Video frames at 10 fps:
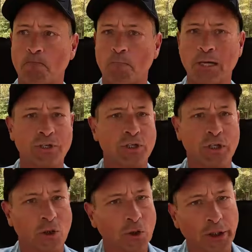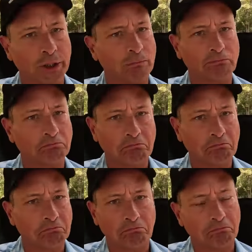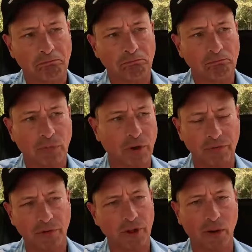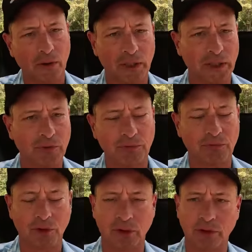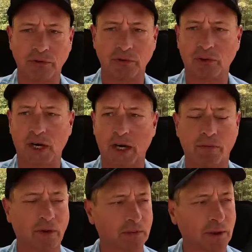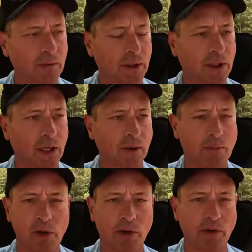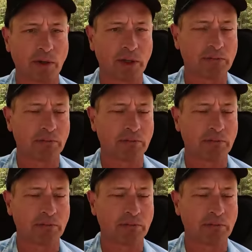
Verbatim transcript: And that's the only those are the only real issues I have. I, I, really like Martin Creek